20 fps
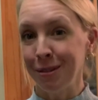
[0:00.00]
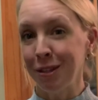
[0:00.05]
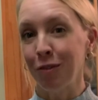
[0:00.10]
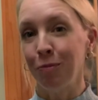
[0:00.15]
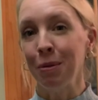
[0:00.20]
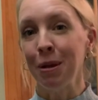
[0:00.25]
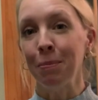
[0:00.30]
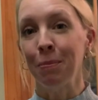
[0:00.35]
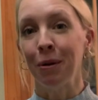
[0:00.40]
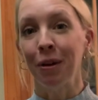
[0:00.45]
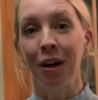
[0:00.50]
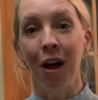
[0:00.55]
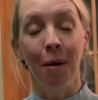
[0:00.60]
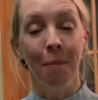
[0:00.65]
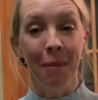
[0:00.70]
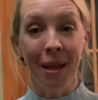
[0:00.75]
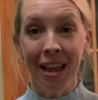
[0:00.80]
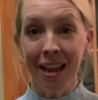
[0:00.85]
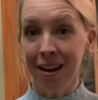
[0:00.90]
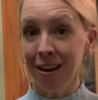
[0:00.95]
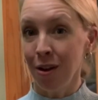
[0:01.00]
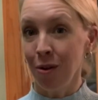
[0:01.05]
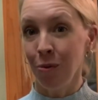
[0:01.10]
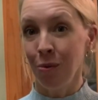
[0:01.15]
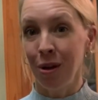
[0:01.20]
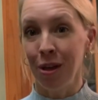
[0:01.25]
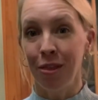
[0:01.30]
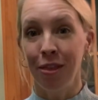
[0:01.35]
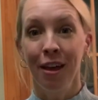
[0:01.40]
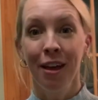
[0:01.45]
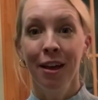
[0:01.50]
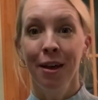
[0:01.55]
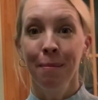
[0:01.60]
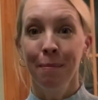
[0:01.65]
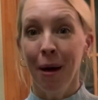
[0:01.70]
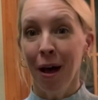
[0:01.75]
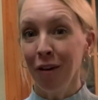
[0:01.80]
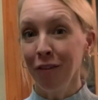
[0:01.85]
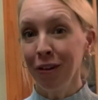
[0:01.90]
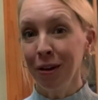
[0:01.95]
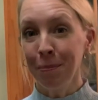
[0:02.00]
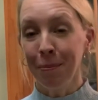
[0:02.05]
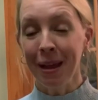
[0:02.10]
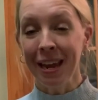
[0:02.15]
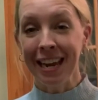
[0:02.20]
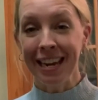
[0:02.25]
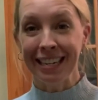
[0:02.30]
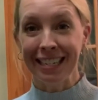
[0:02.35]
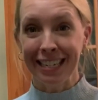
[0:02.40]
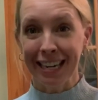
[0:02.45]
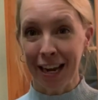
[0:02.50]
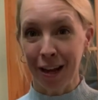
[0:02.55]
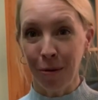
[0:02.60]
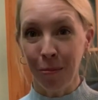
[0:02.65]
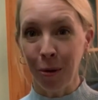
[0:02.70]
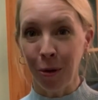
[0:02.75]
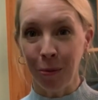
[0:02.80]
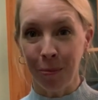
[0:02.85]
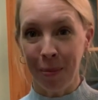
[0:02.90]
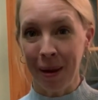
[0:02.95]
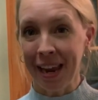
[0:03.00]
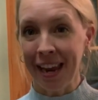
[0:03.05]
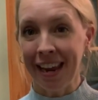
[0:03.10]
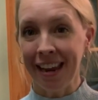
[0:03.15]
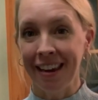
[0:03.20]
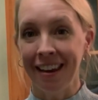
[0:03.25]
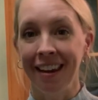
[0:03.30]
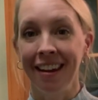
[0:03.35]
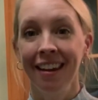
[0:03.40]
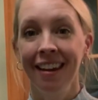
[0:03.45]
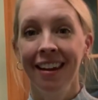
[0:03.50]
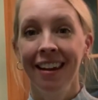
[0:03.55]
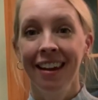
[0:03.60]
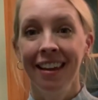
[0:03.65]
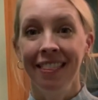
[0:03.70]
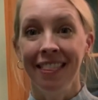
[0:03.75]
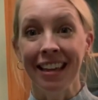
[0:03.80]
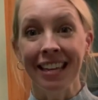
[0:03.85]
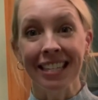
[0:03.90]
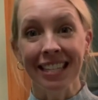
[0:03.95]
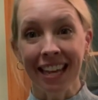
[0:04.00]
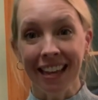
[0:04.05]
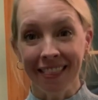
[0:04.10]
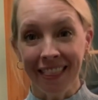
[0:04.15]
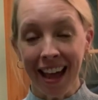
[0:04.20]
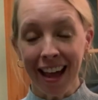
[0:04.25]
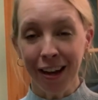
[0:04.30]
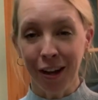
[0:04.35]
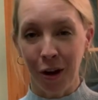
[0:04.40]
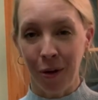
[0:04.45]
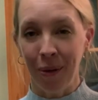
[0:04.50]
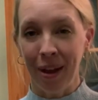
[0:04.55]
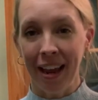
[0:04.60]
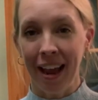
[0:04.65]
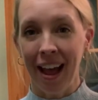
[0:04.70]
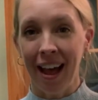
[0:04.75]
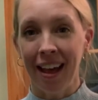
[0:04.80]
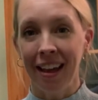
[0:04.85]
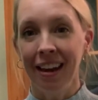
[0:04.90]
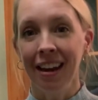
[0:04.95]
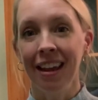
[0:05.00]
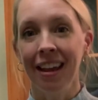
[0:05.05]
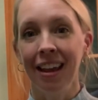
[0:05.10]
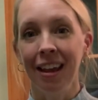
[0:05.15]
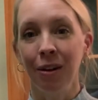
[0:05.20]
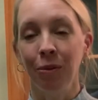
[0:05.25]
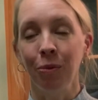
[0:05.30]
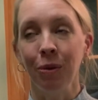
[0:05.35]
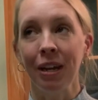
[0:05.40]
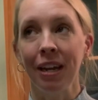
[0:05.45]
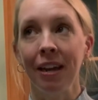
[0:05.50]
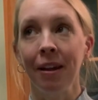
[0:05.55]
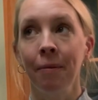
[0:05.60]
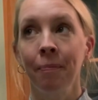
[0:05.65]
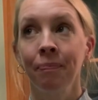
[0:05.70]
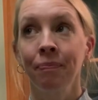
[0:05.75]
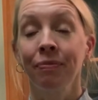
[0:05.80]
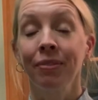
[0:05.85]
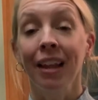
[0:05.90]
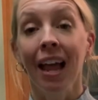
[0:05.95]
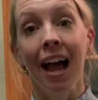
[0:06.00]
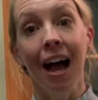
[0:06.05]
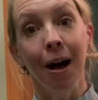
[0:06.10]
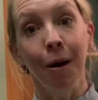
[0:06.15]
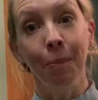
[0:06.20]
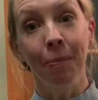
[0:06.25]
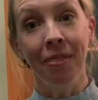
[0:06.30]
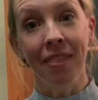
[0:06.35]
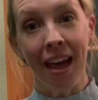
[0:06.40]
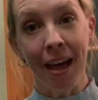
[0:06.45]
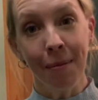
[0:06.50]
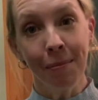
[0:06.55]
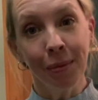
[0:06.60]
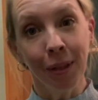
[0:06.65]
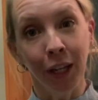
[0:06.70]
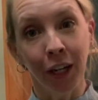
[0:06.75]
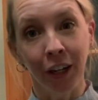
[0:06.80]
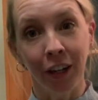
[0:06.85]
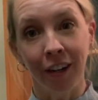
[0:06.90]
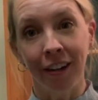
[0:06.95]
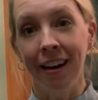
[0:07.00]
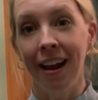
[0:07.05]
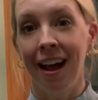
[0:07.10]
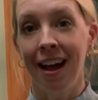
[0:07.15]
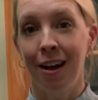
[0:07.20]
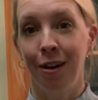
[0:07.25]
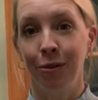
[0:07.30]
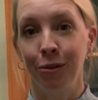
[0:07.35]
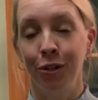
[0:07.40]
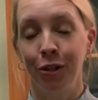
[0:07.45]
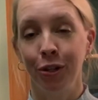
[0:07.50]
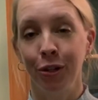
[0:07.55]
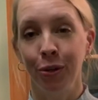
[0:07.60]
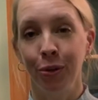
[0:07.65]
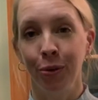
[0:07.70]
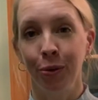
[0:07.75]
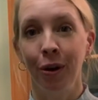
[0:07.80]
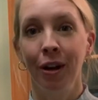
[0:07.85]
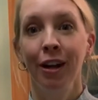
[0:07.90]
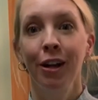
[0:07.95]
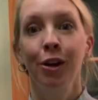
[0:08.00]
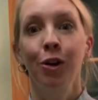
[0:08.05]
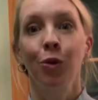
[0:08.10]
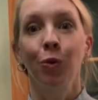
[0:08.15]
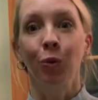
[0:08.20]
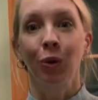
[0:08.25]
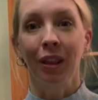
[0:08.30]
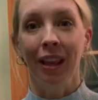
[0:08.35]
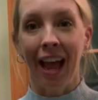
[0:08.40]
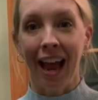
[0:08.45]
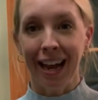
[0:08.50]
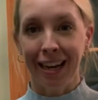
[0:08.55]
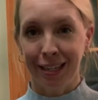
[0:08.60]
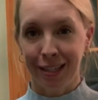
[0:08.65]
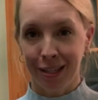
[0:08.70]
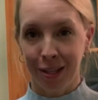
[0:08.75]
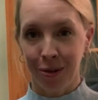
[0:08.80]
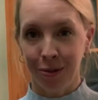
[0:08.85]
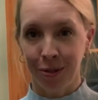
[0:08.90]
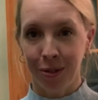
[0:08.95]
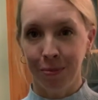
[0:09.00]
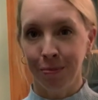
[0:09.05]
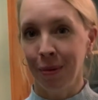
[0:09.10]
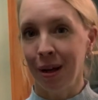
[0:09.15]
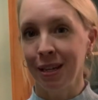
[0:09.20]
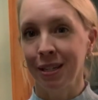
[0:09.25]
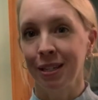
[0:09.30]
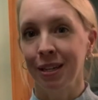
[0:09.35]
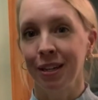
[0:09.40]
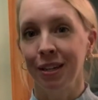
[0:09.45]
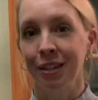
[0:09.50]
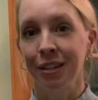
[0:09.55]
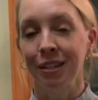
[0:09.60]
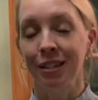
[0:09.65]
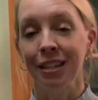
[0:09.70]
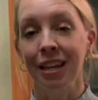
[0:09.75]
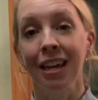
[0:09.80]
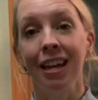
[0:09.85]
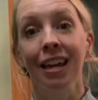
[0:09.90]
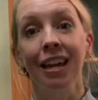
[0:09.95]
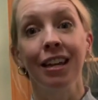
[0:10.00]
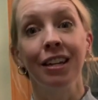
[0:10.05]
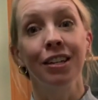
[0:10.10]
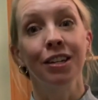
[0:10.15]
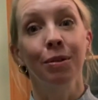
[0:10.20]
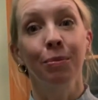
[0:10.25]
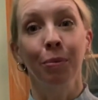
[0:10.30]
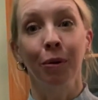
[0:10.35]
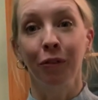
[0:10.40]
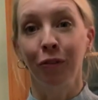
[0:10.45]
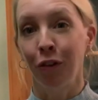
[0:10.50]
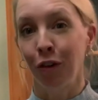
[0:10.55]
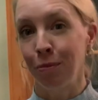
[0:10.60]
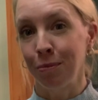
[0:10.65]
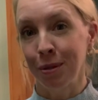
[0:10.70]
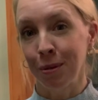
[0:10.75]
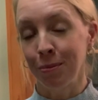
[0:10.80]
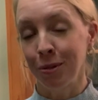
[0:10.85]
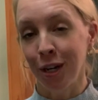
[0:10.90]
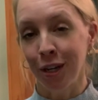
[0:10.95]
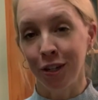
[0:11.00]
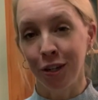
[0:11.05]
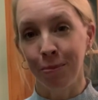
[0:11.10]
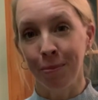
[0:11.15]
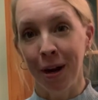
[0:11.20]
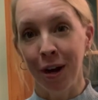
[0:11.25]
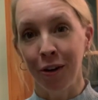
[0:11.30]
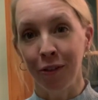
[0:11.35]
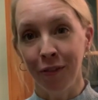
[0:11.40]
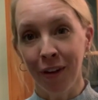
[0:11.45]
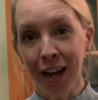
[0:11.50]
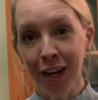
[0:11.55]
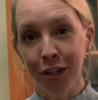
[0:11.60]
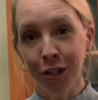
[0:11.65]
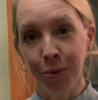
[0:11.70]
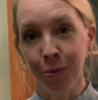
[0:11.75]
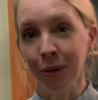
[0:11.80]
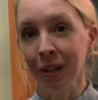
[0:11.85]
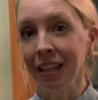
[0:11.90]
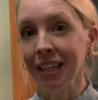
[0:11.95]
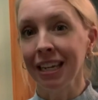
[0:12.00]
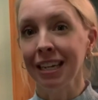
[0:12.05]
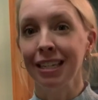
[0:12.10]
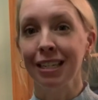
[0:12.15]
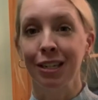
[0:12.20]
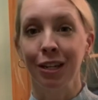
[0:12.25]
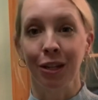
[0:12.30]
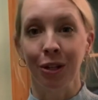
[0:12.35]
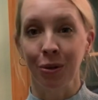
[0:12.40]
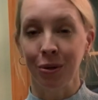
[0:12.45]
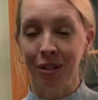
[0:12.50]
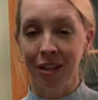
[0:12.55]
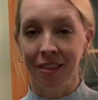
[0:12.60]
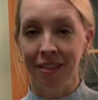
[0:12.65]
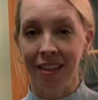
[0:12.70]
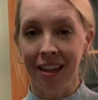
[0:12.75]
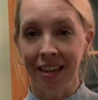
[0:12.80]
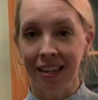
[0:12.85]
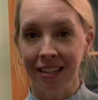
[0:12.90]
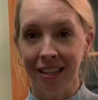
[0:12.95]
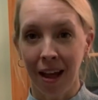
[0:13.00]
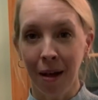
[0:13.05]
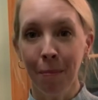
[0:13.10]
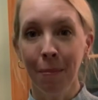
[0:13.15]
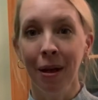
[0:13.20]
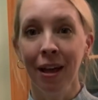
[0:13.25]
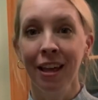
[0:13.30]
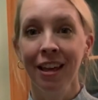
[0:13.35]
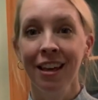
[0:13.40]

if people come in with pelvic pain, tailbone pain, things like that going on, and we help them learn how to relax those muscles and perform some gentle myofascial release to loosen things up.